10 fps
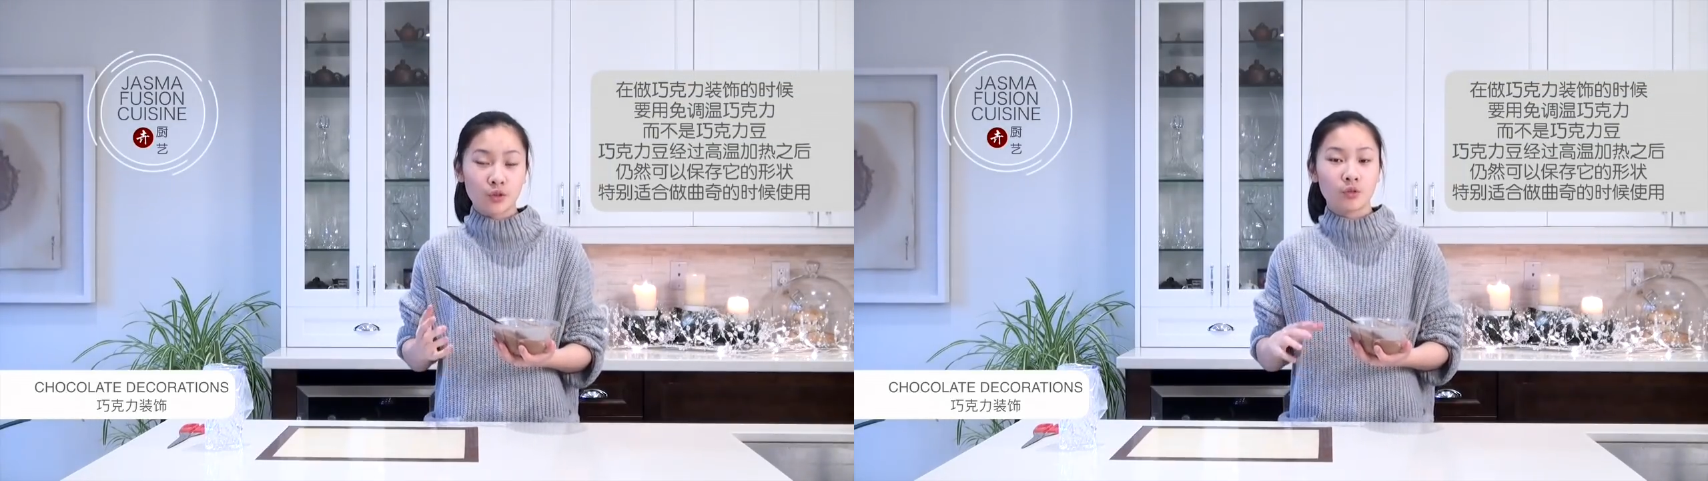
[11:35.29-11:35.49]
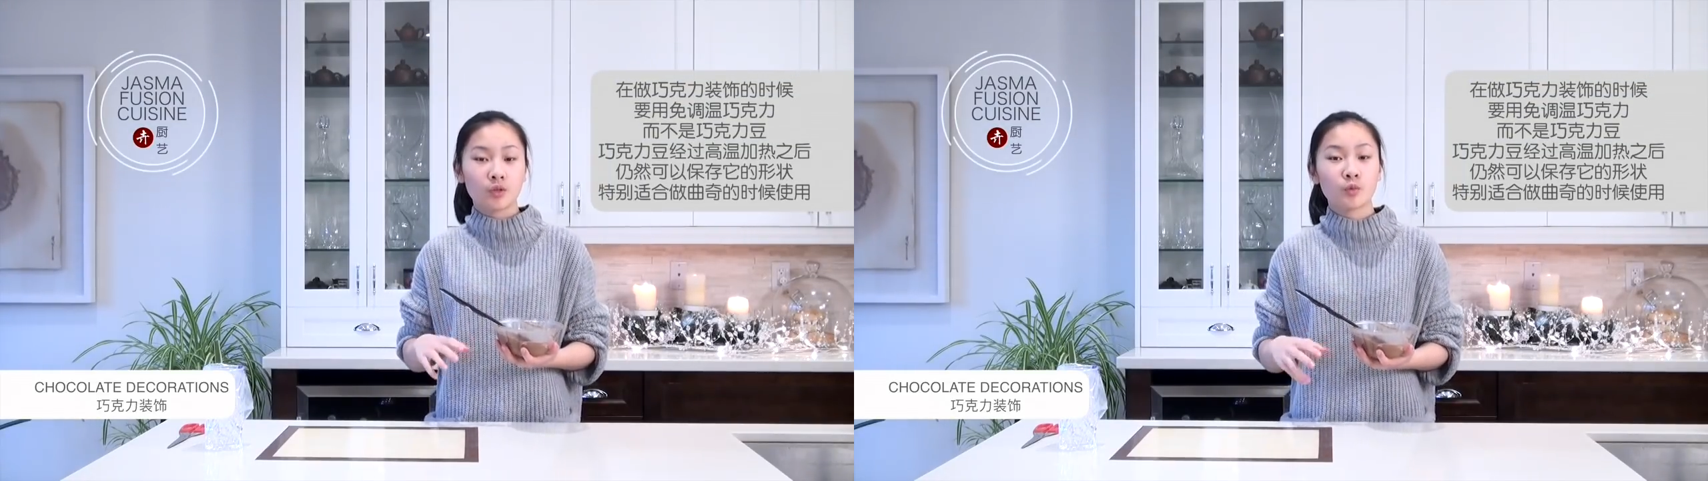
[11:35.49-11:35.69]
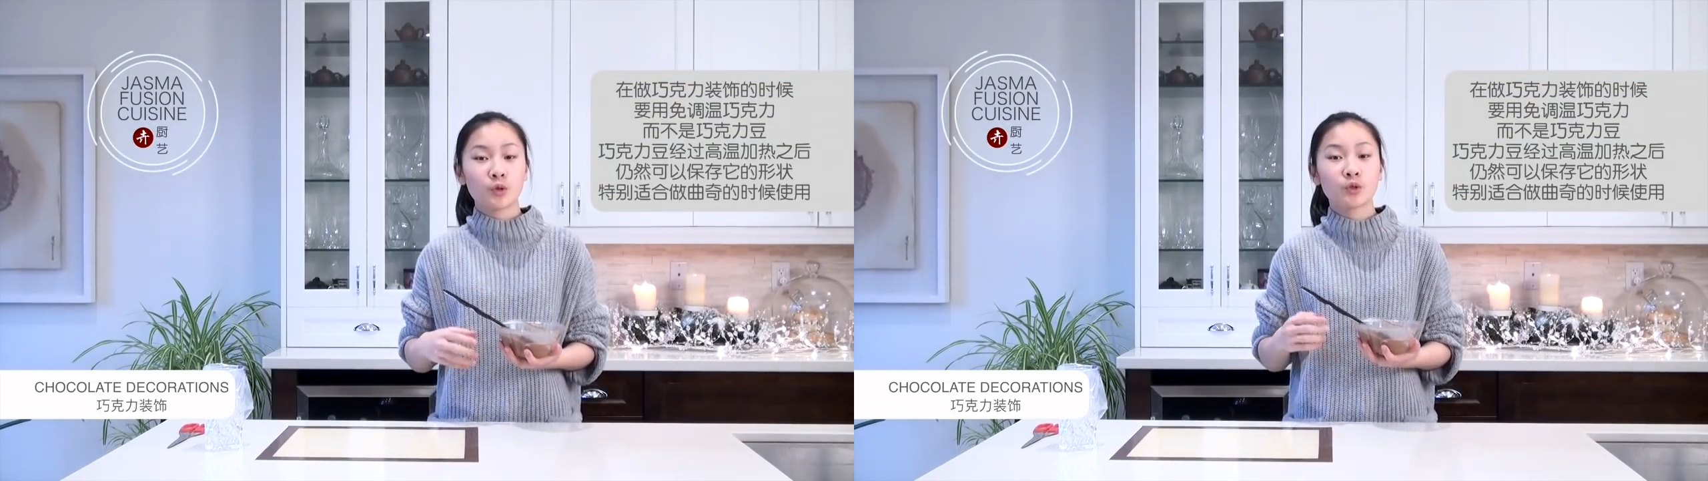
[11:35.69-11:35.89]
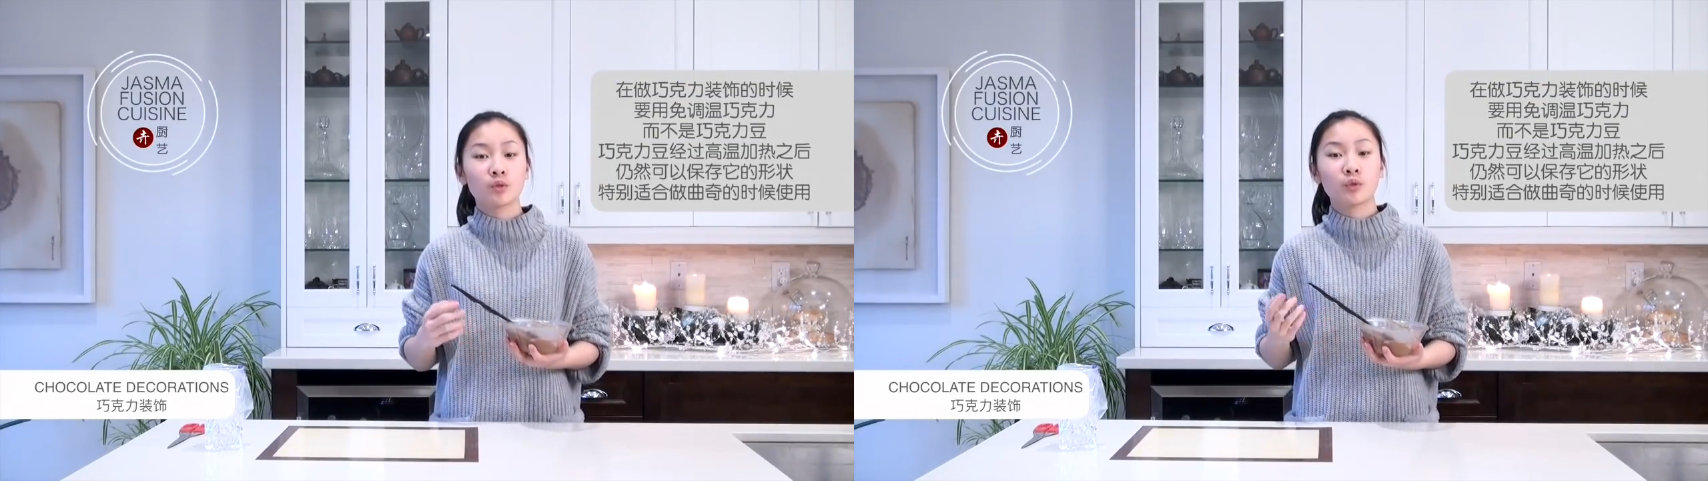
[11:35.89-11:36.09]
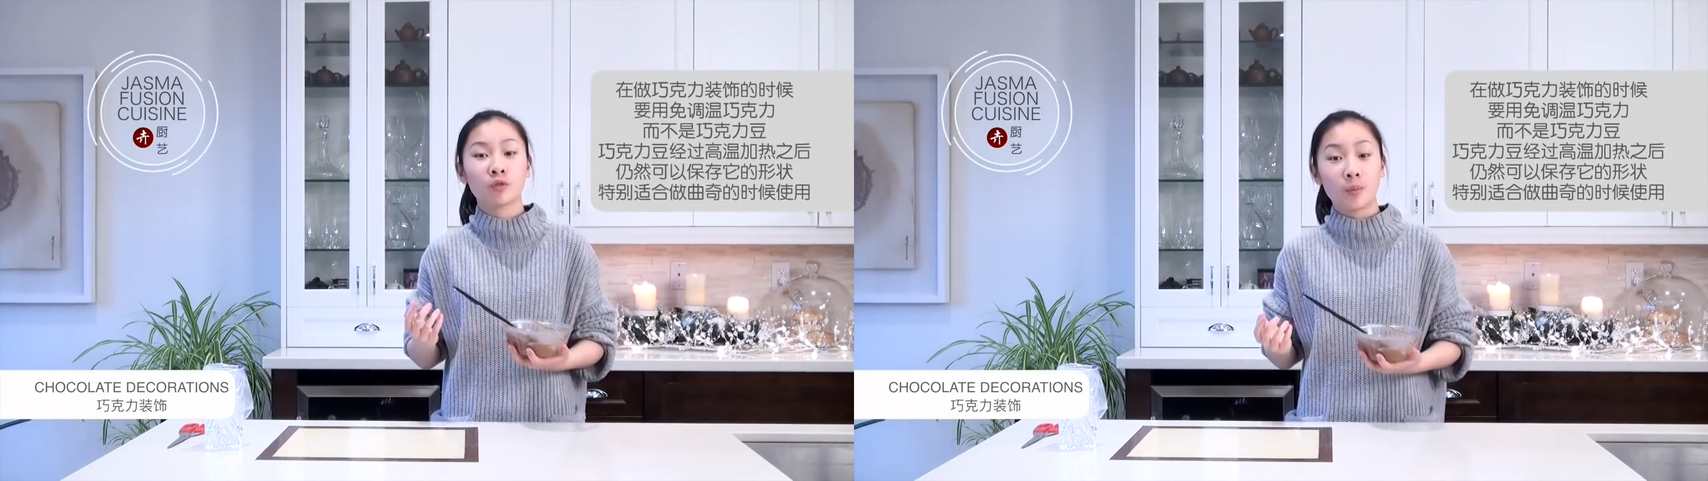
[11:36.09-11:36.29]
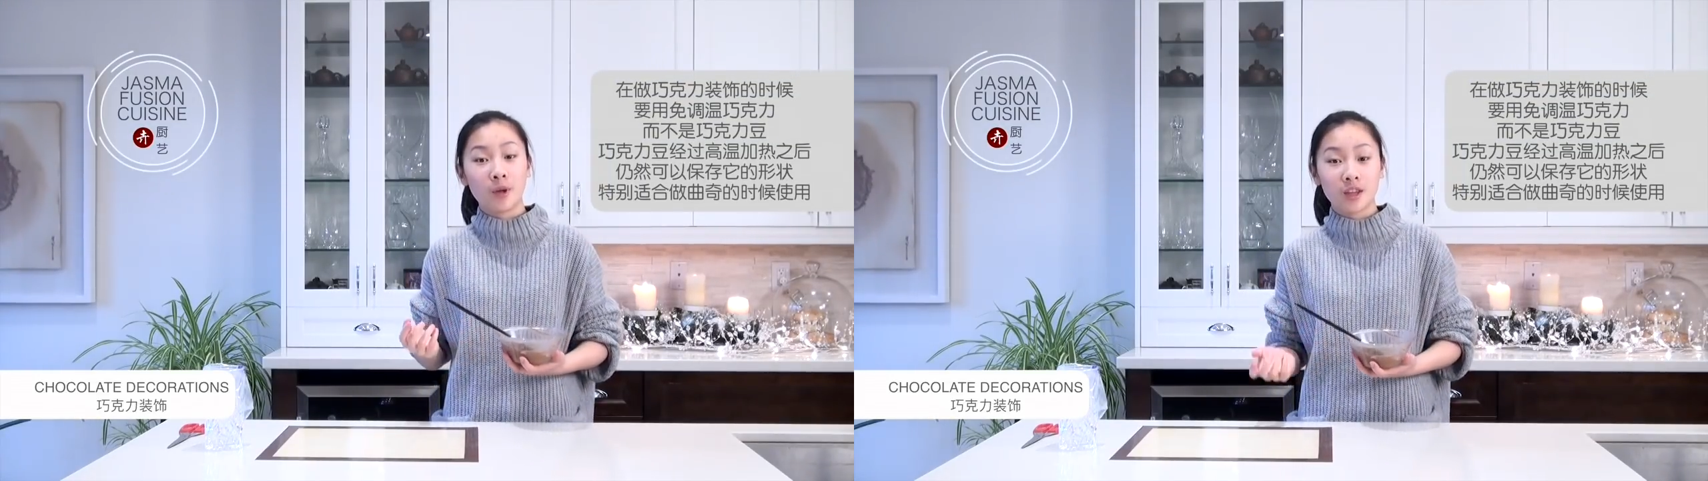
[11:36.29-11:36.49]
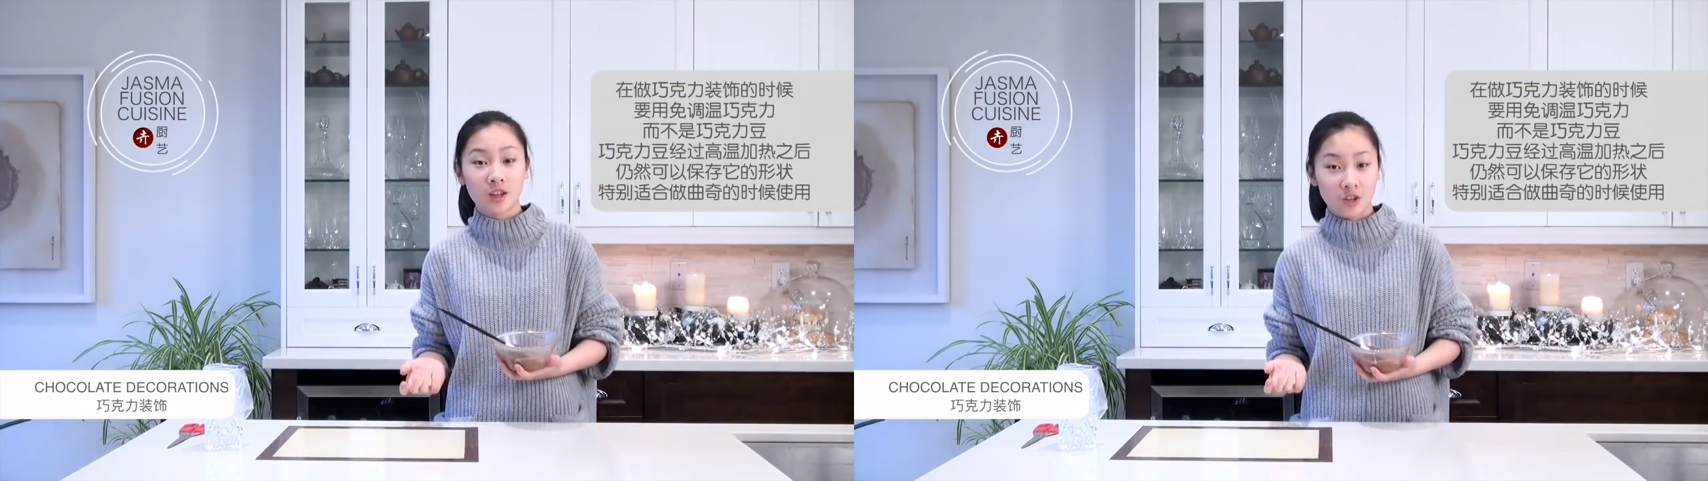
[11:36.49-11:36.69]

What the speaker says: so it's more suitable for making